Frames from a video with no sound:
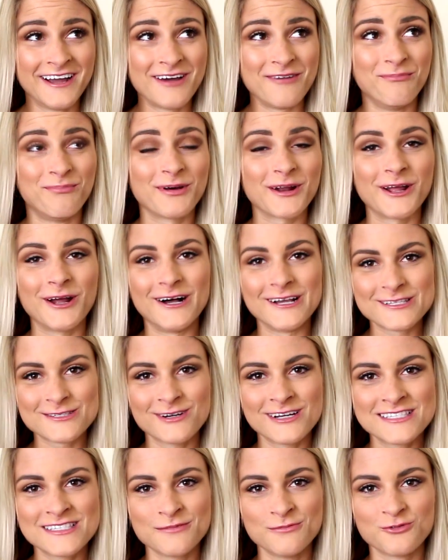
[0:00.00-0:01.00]
But I also
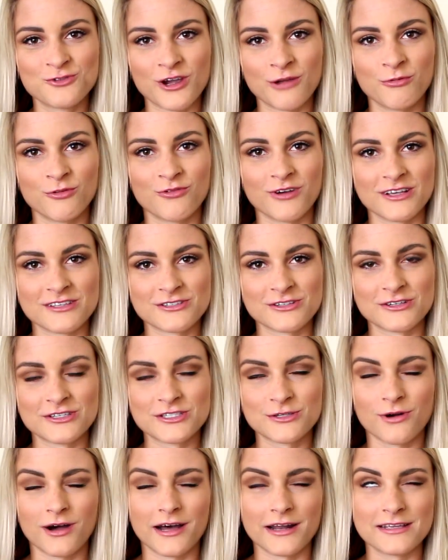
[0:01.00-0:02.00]
had some great professors,
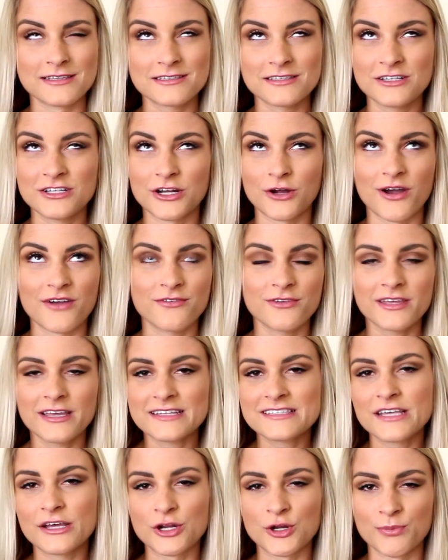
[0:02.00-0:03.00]
so honestly, I feel like
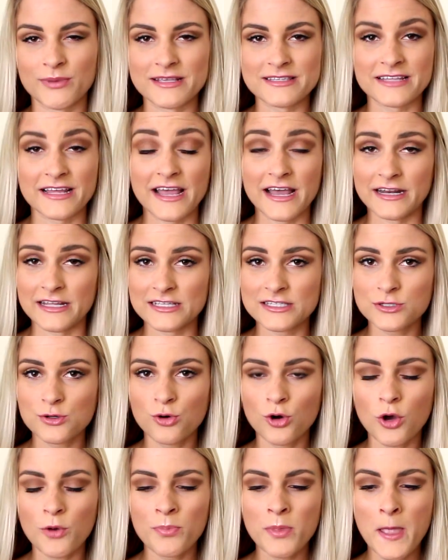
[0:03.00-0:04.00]
it's hit or miss at any
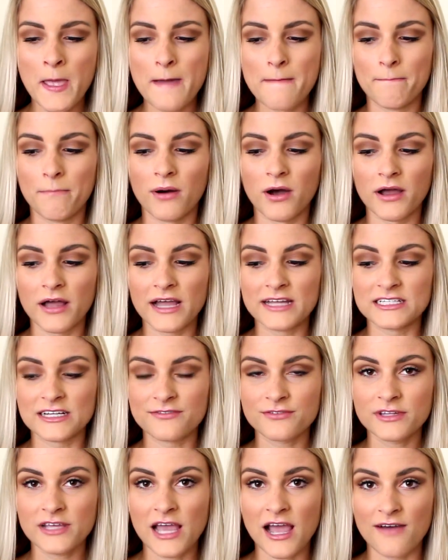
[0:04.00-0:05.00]
school, but I
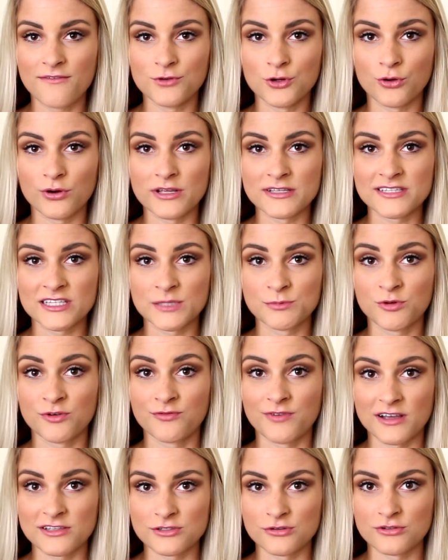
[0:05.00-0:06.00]
definitely have noticed that the
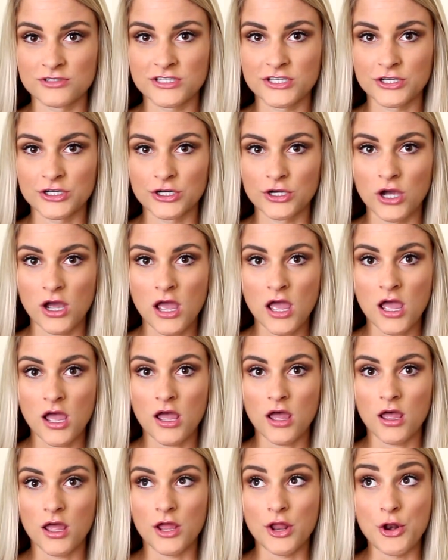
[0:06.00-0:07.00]
professors here
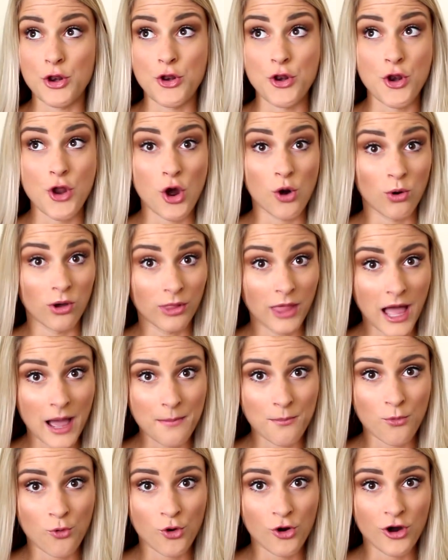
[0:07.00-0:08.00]
know a
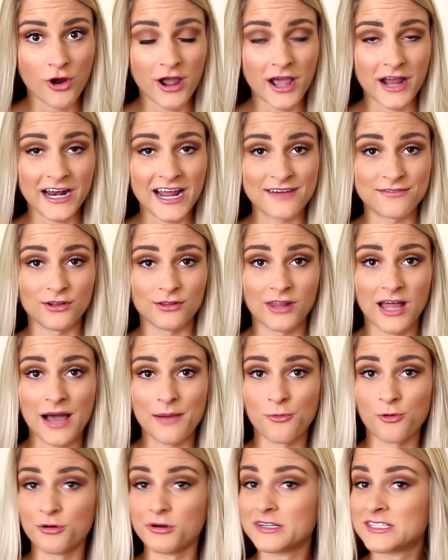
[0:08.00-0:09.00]
lot more and have a
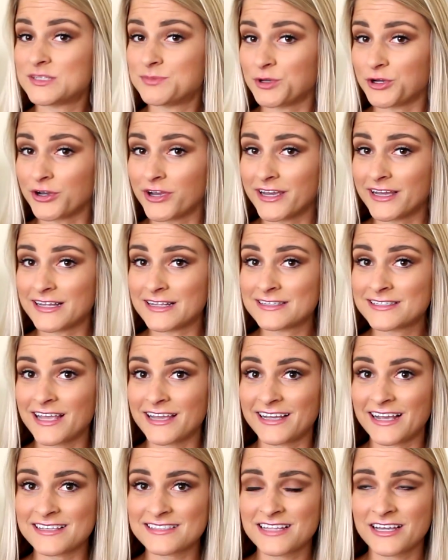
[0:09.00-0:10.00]
lot more experience. I
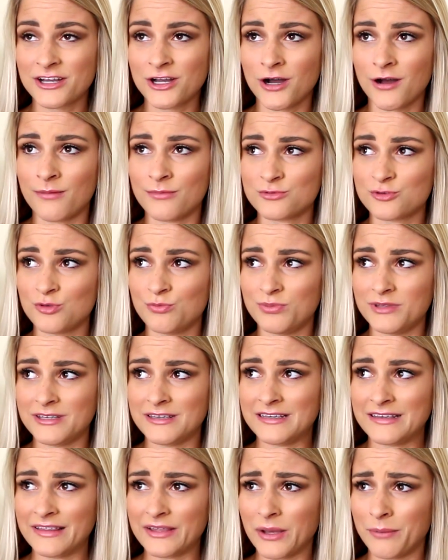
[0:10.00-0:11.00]
guess that comes with
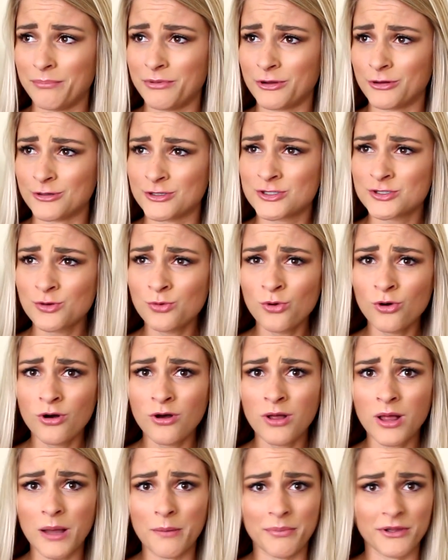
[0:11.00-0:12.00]
being a bigger school,
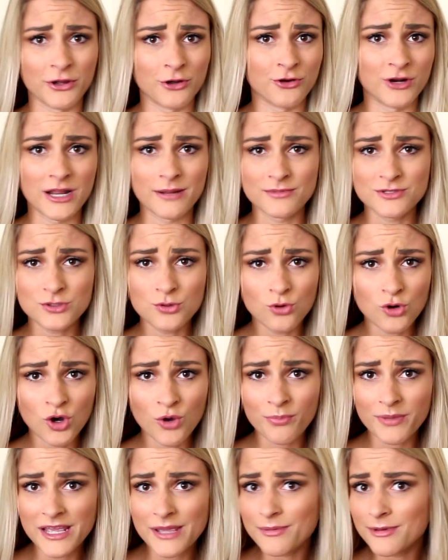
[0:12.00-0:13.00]
a bigger name
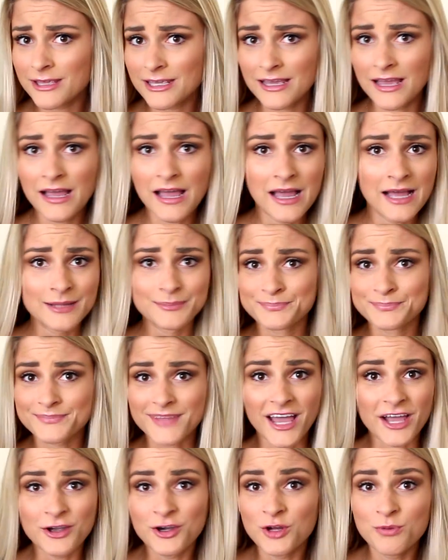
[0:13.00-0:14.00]
school maybe.
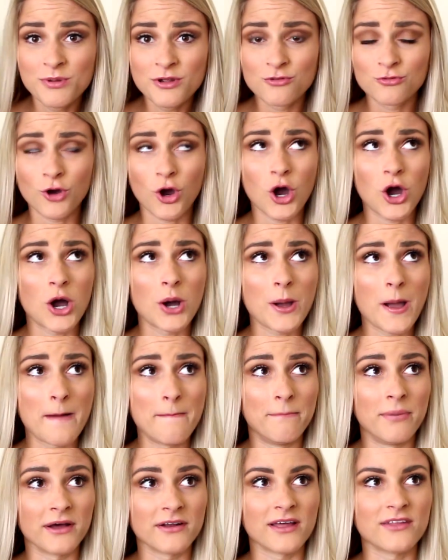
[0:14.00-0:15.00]
I could be
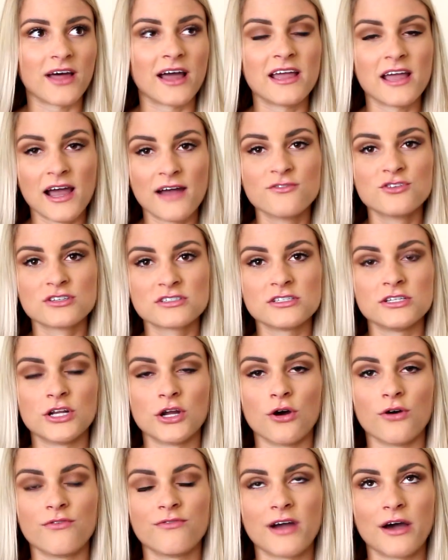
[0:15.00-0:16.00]
wrong, but I have just,
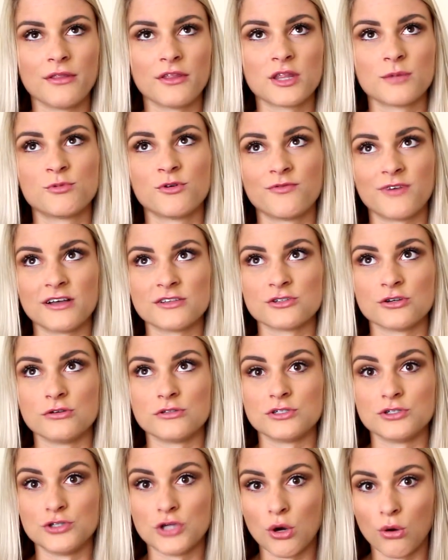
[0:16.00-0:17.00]
found that the
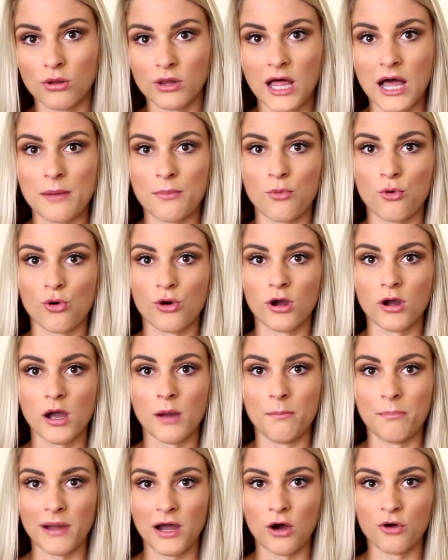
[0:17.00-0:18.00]
professors know a lot more
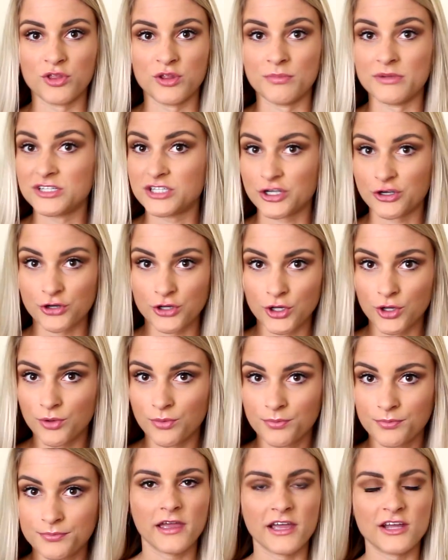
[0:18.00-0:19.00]
about the material.
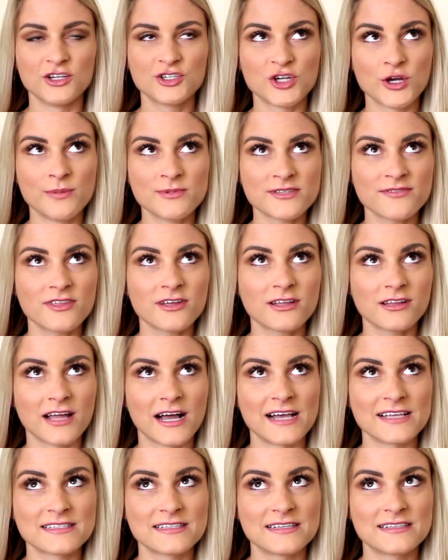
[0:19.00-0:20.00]
In terms of the
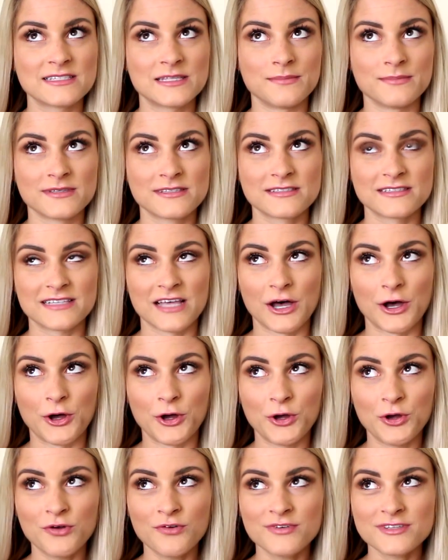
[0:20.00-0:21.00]
classes
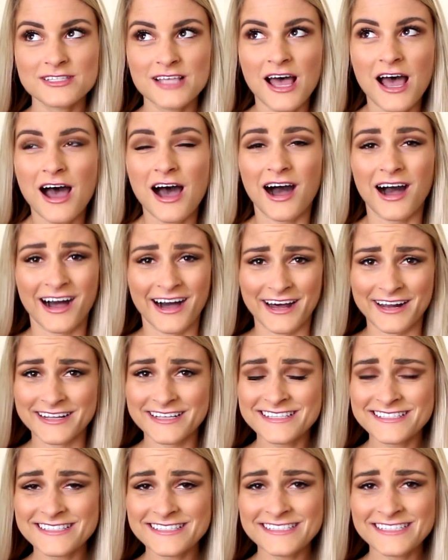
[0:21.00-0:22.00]
themselves,
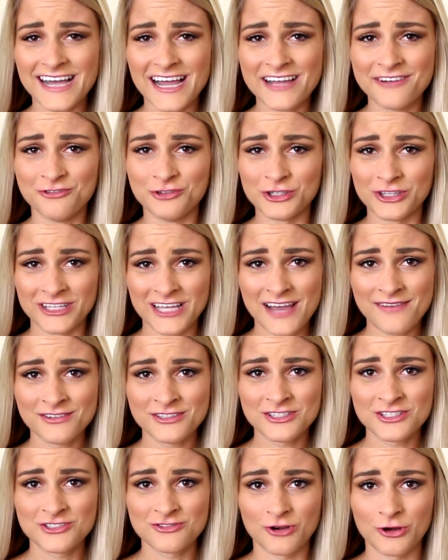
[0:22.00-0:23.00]
honestly, I really
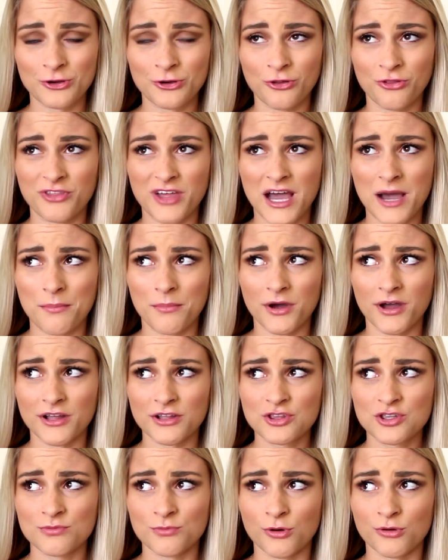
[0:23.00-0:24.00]
haven't struggled that
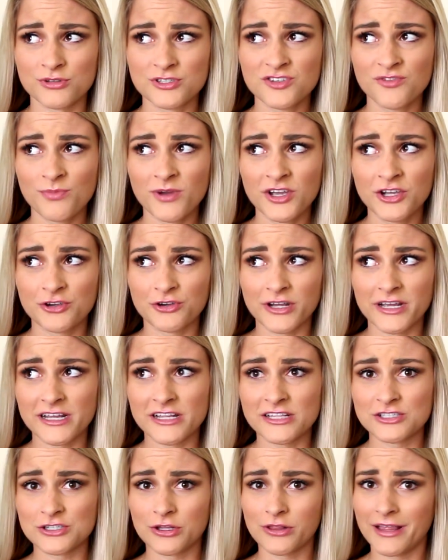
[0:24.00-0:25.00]
much. Most of my
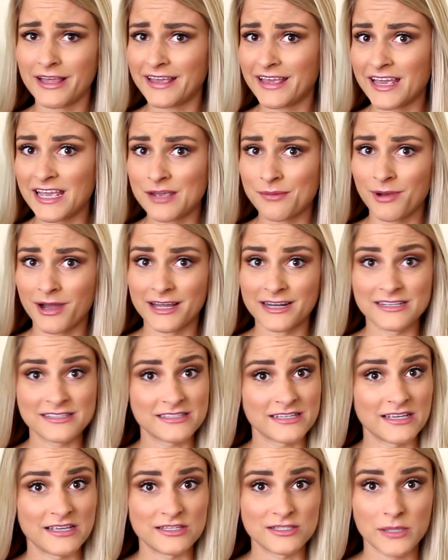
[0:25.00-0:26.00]
grades are A
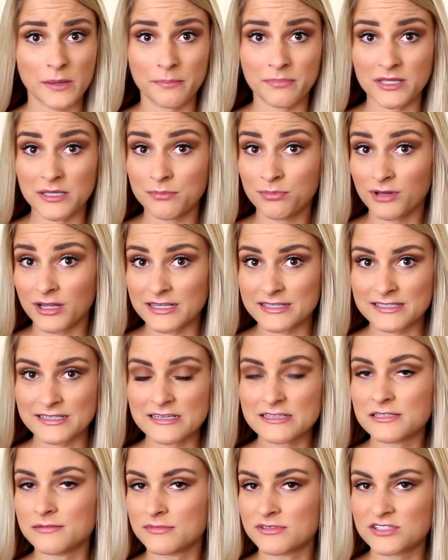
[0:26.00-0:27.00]
minuses, B
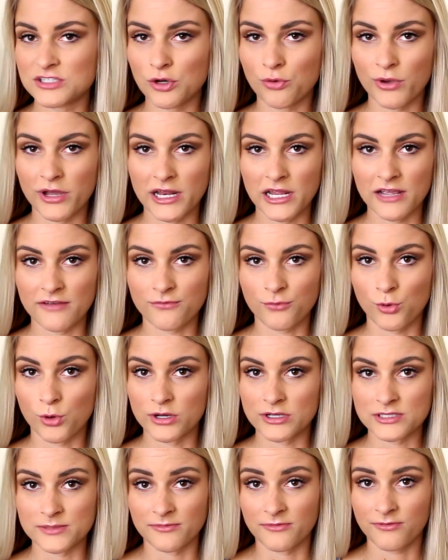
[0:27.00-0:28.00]
pluses. I'm still waiting
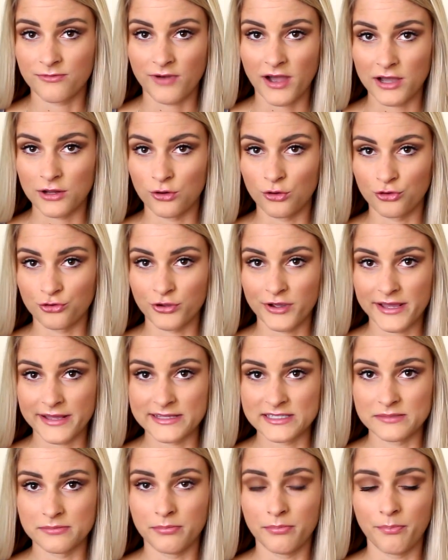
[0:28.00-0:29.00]
for some final grades